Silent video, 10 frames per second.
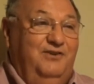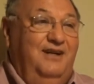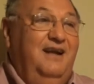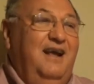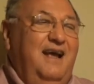
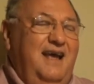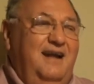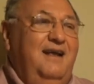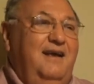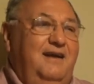And,
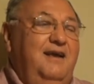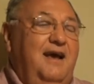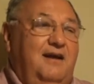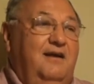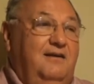and, and he
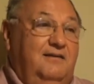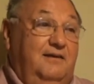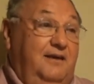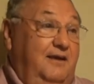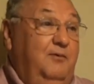had a,
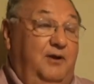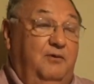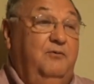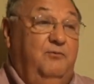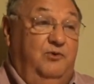he, he
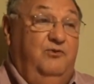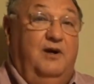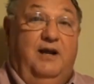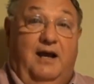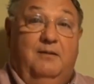was
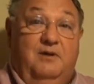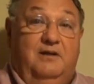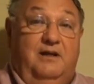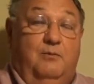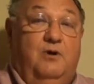very adamant
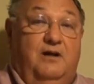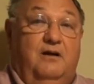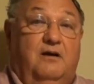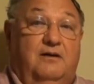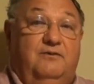that he wanted
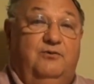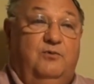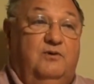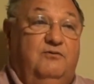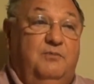to harvest
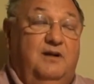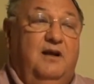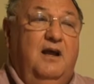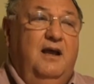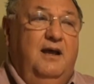wolves, but
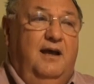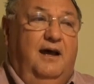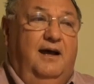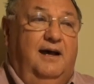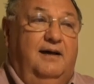
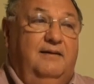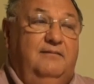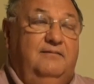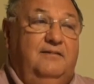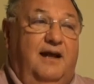uh,
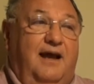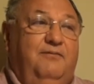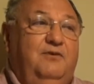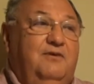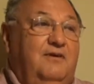
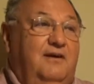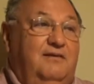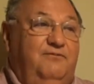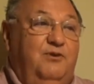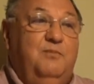after
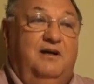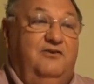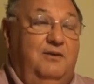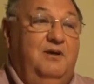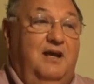a few
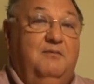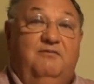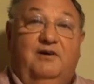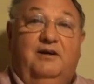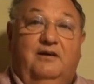months, he became a
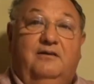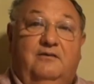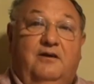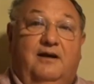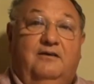very good
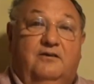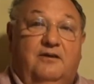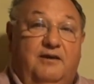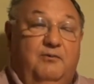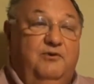director.
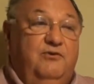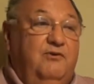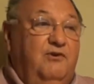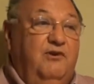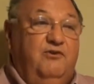He was
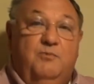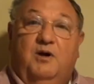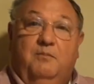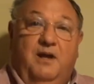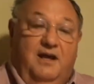a
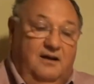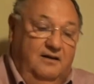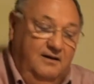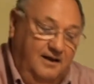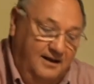smart man,
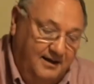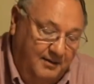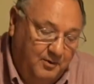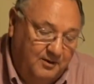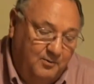and, and
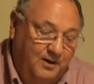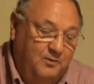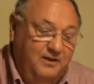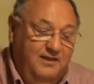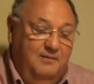I worked well
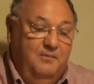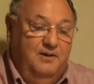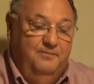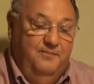with him.